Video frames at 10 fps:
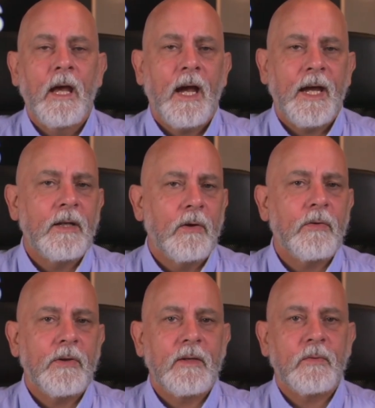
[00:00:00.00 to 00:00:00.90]
I know
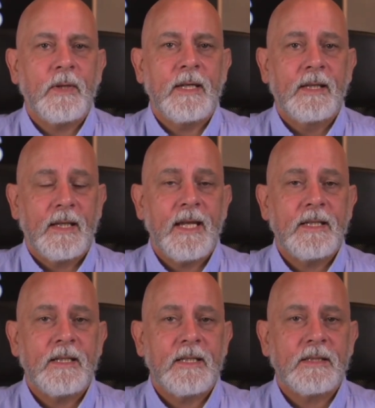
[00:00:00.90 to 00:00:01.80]
that if we
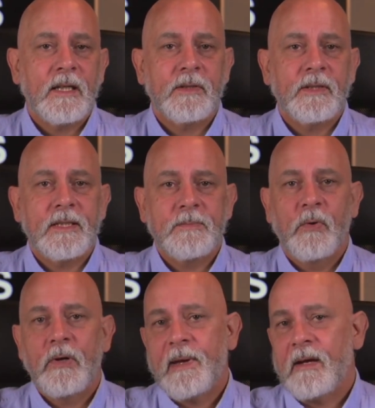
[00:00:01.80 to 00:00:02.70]
later discovered it's
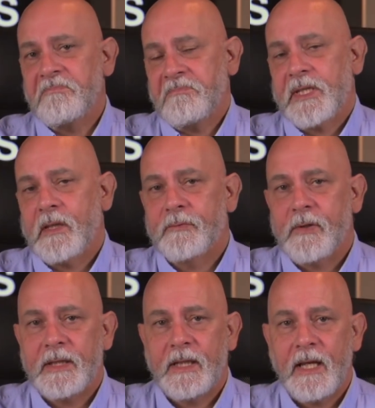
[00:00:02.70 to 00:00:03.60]
more about
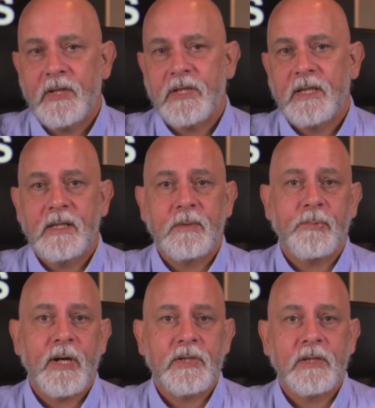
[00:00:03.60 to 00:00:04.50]
self-regulation under
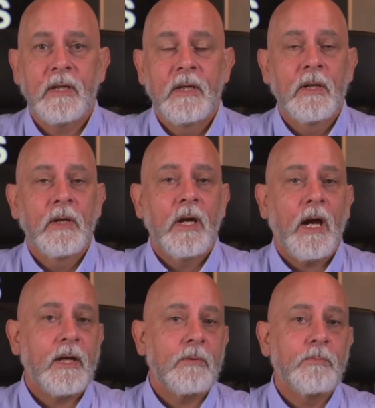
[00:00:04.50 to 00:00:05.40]
pressure,
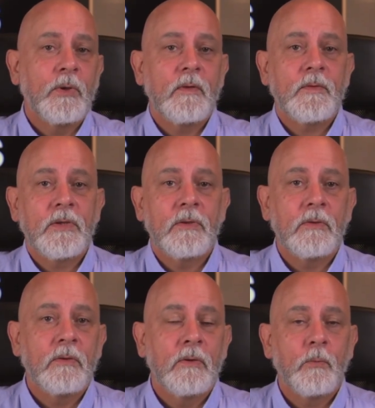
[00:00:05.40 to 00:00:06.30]
I could move
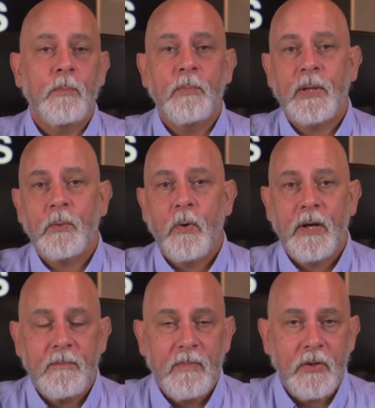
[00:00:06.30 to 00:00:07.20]
to 1.1
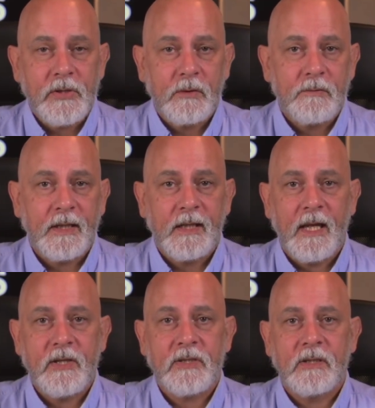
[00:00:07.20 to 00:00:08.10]
emotional
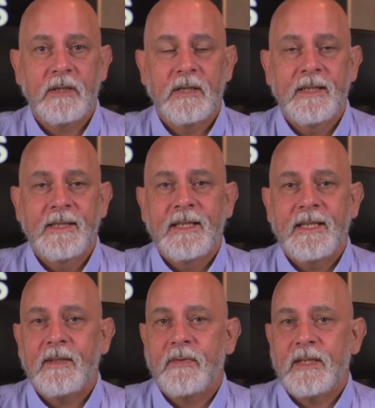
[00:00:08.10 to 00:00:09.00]
regulation.
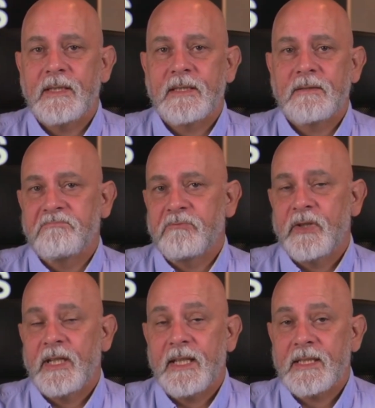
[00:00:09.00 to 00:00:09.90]
If it's
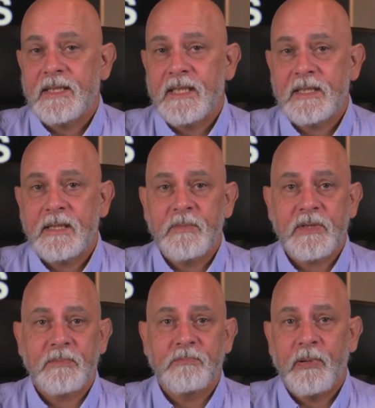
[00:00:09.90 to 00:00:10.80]
really a
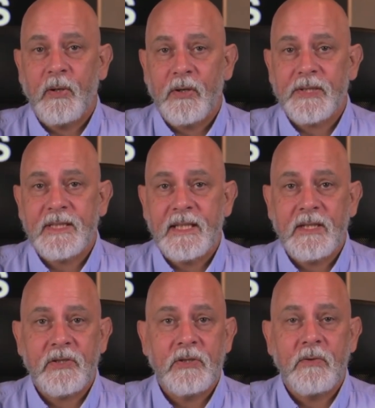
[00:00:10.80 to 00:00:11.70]
systems policy
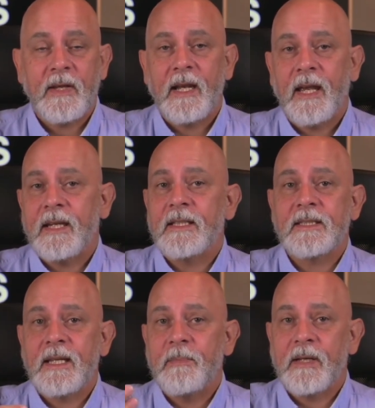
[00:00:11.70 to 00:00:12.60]
issue, then I can
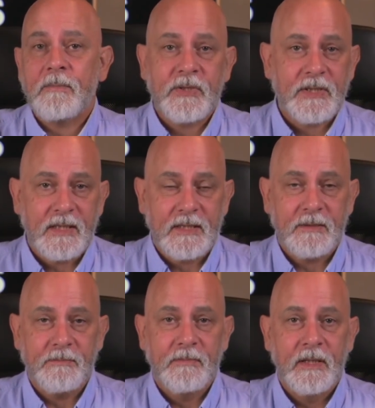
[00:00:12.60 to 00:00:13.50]
step it up to system.